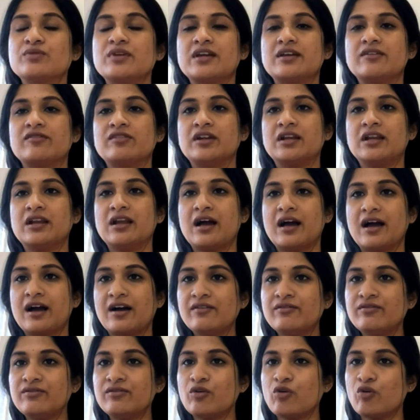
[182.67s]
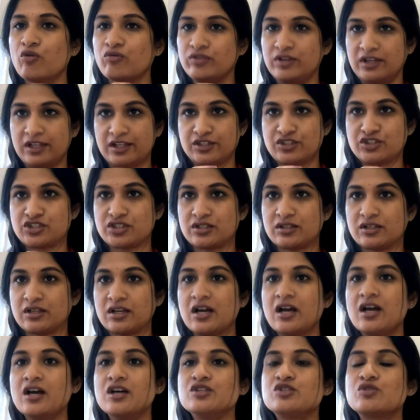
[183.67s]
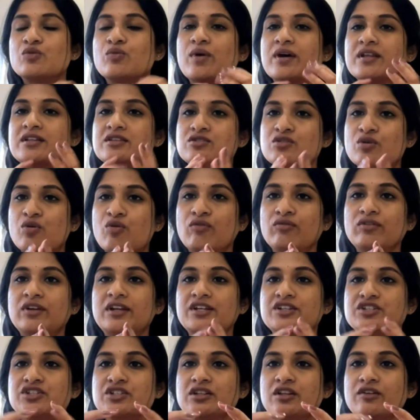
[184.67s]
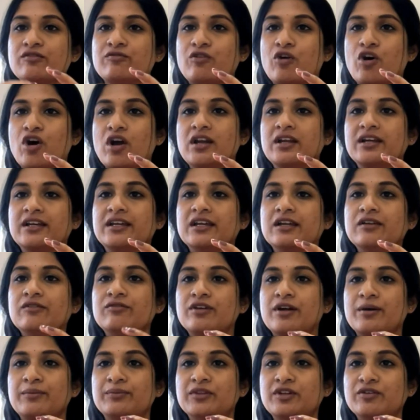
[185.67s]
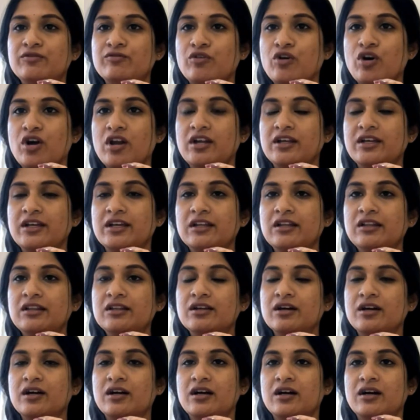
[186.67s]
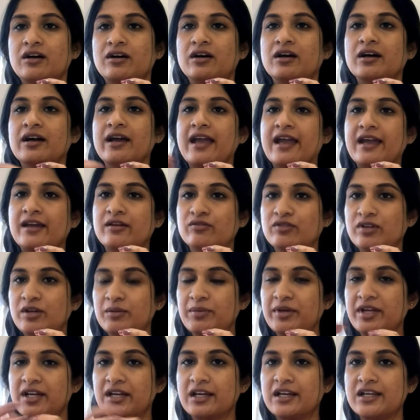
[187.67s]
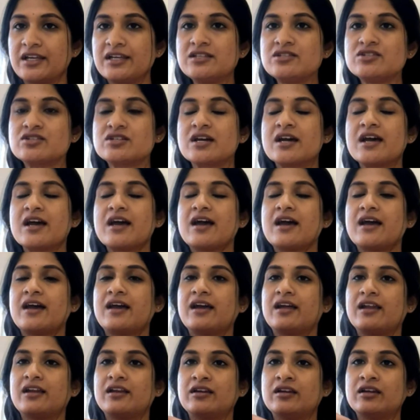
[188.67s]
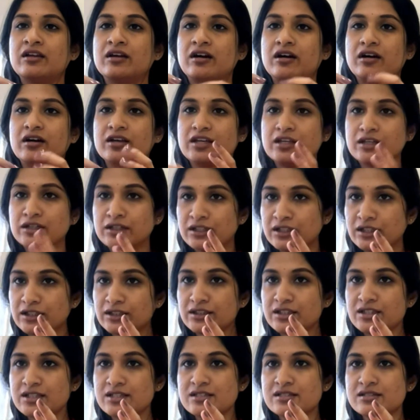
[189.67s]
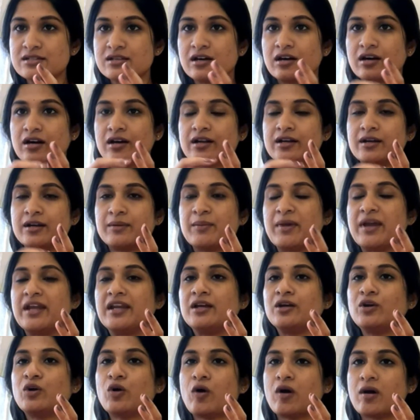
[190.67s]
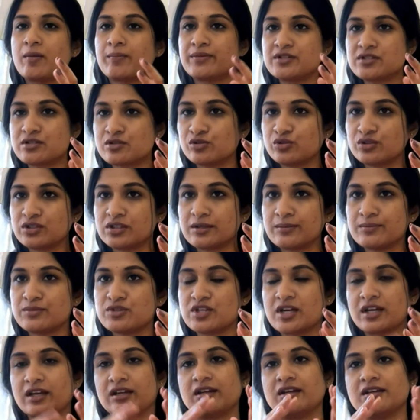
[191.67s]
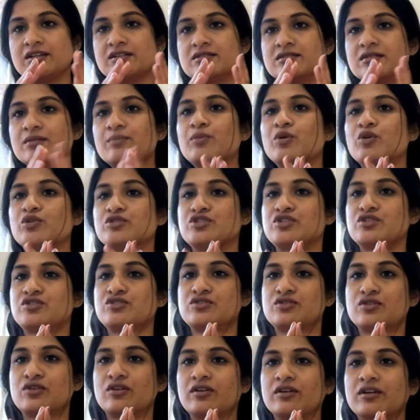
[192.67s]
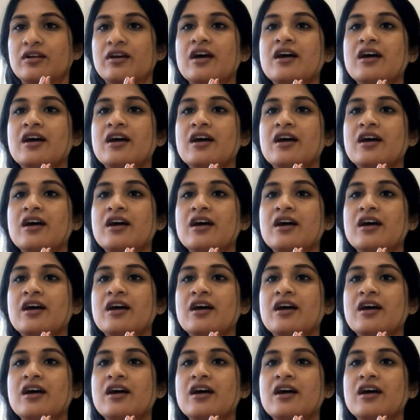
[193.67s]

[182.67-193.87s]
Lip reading: we will have ovulation. So once the ovulation, the follicle, from the follicle, the egg will be released, and here this remaining corpus luteum secretes the progesterone.